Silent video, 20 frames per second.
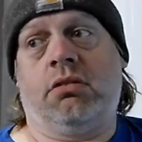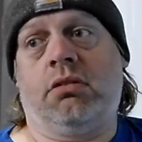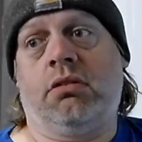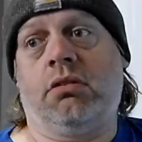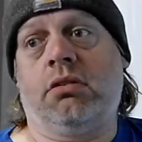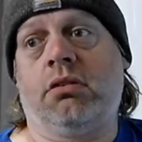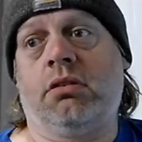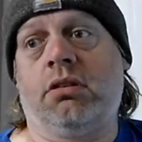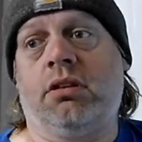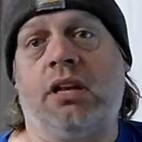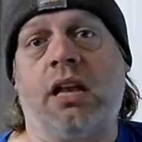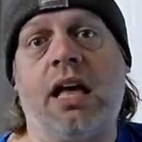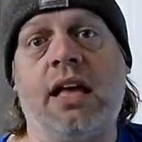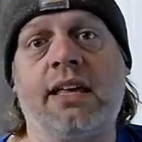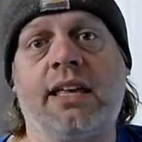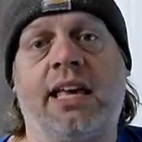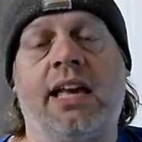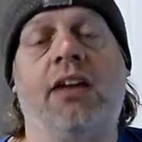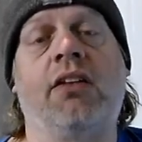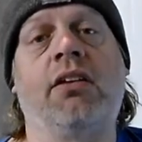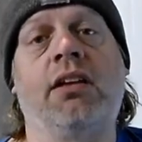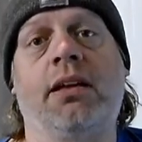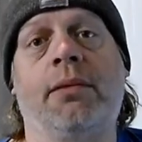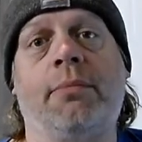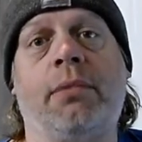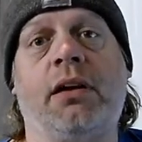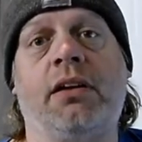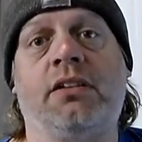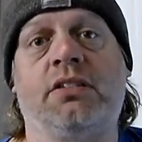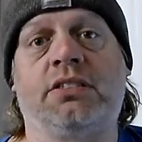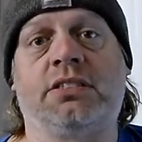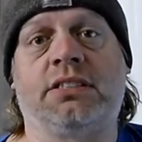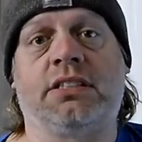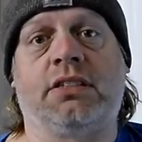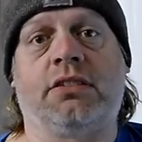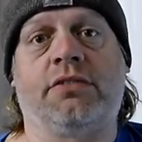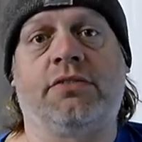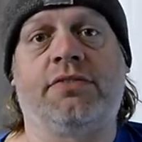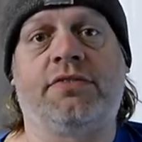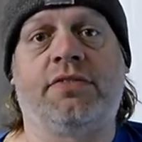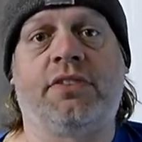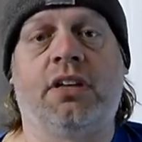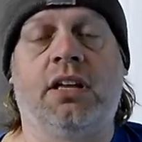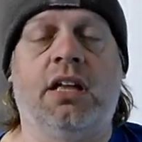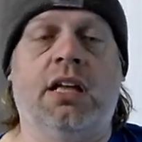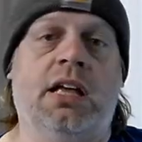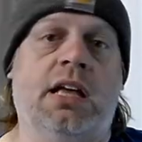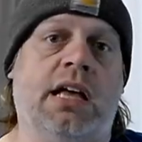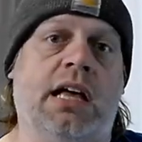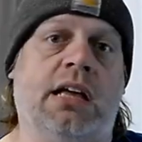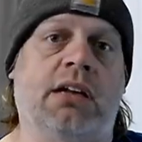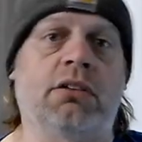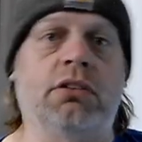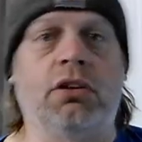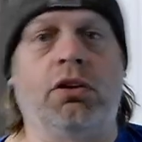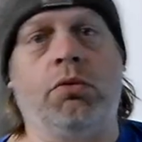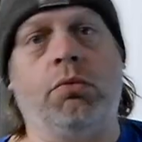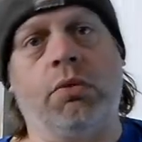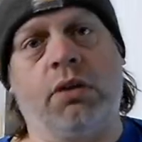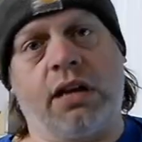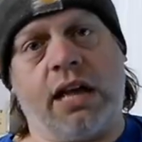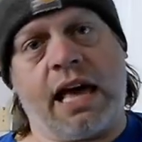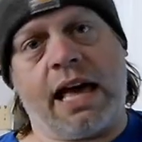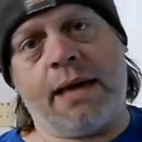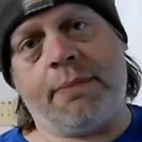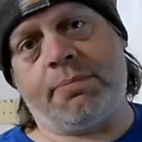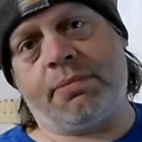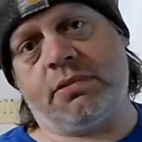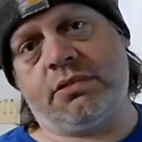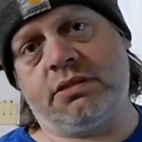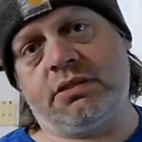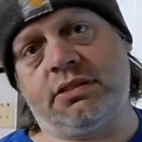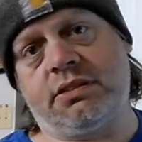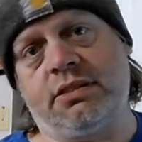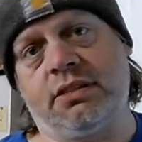uh, not caring about yourself. I don't know what happens